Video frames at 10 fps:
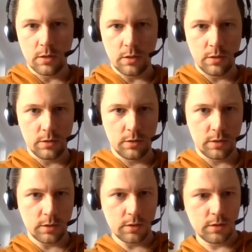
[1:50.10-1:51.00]
And
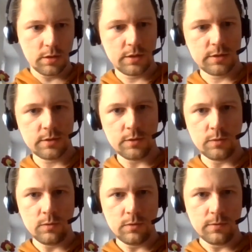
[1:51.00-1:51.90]
uh, that's
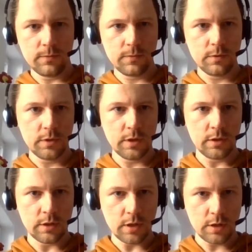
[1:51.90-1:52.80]
all for the
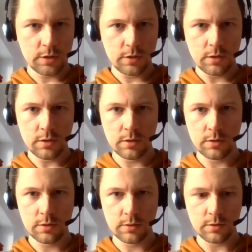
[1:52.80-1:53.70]
introduction.
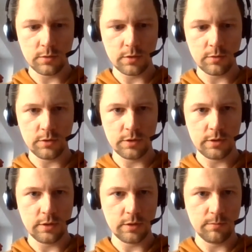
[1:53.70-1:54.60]
So now
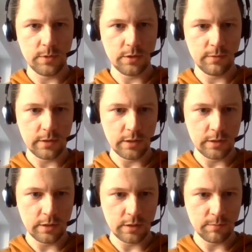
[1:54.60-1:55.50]
just let me
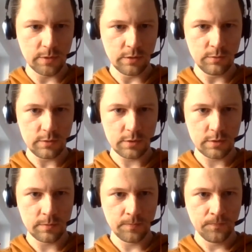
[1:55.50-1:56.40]
quickly get my notes.